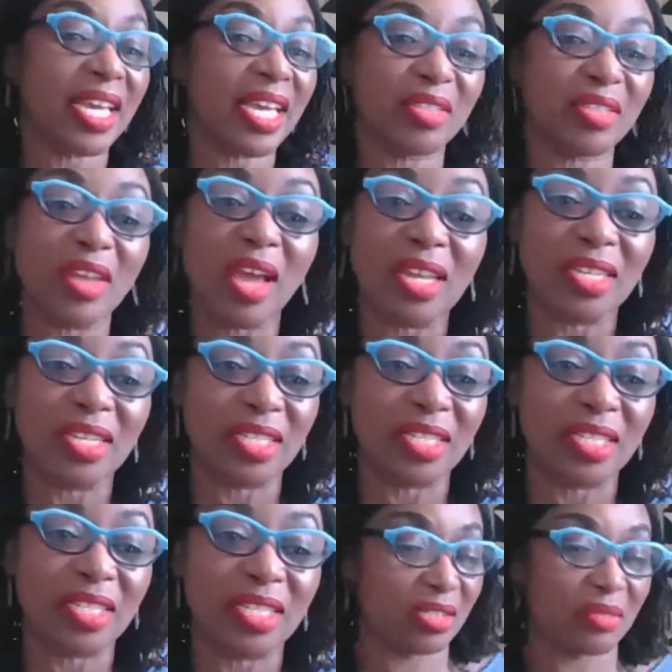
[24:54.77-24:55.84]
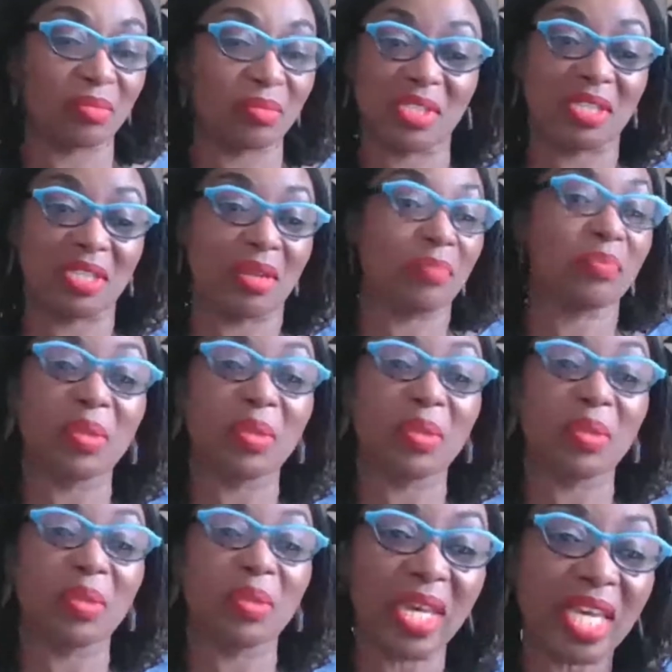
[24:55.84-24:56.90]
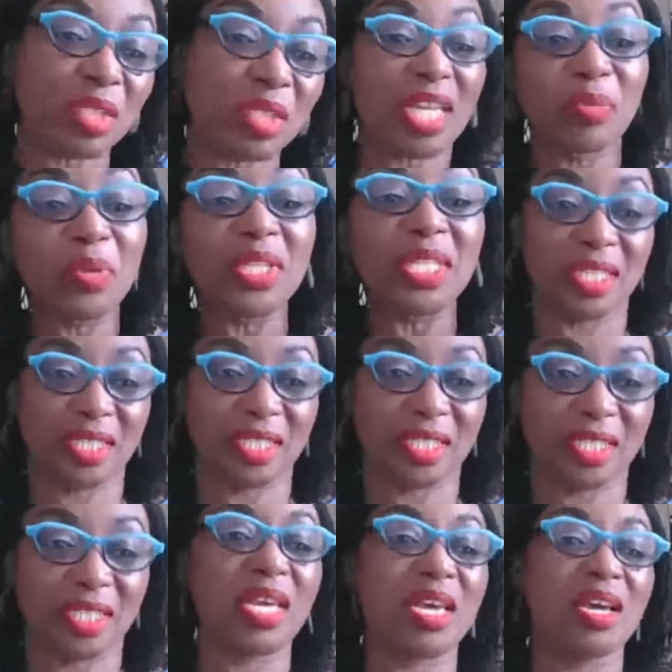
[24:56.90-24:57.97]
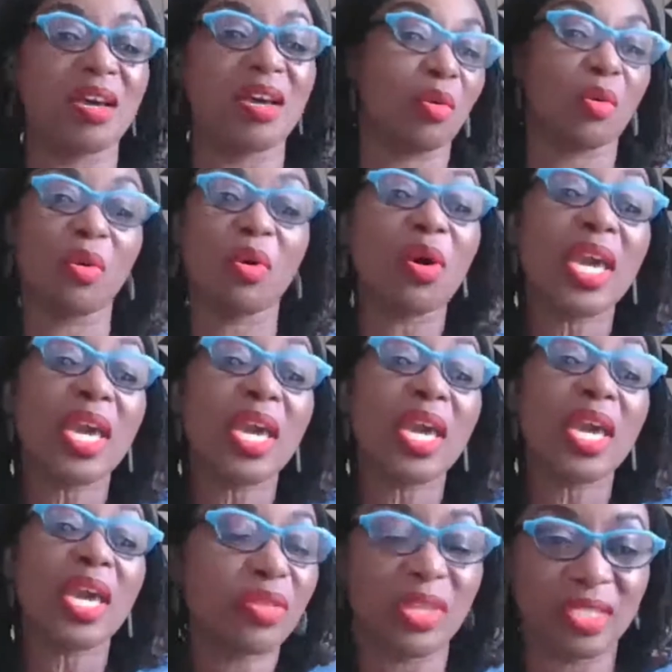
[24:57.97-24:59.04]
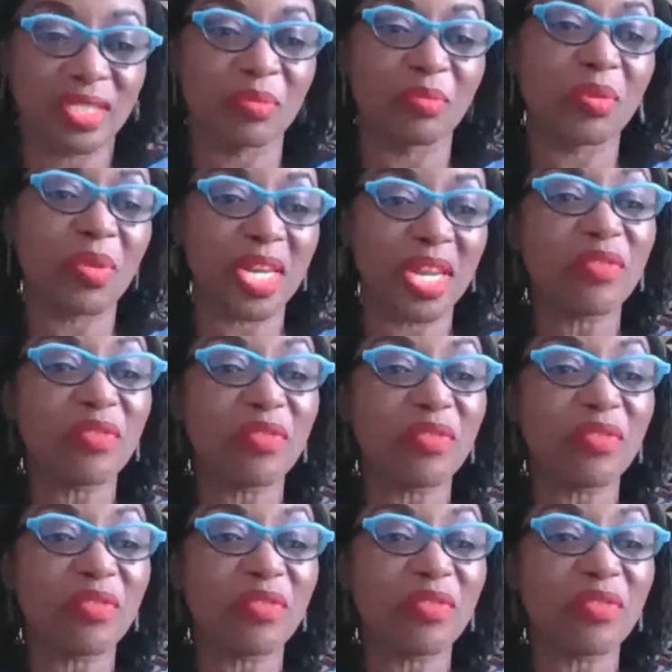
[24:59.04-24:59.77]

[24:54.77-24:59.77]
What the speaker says: Some people may express like Buddhism or atheism, but whatever it is,